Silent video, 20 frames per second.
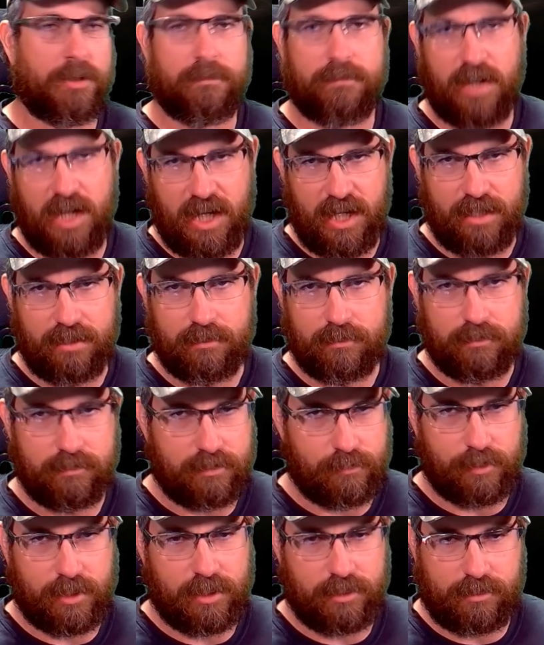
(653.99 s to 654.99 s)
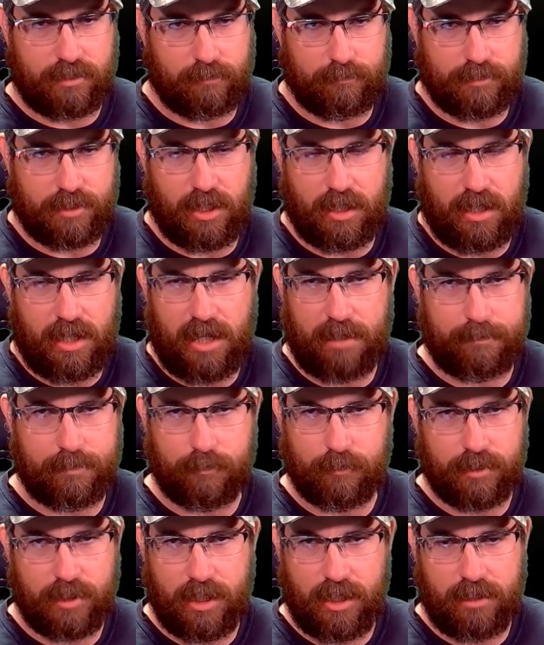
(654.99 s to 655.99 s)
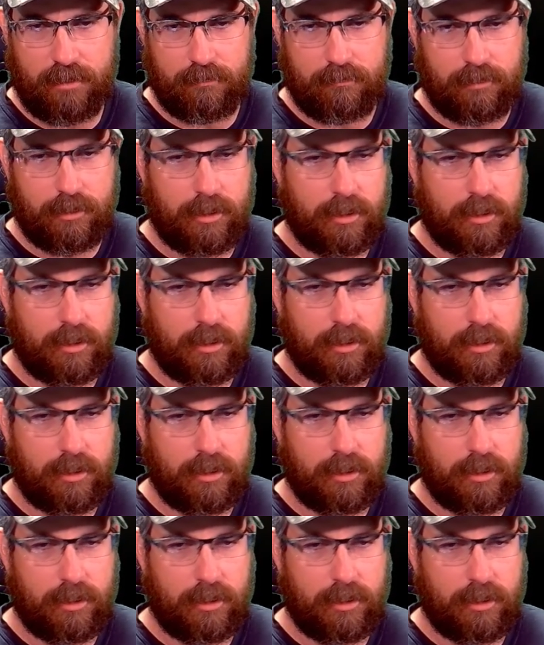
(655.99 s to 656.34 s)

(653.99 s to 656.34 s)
divine. So we got something's got to happen with that.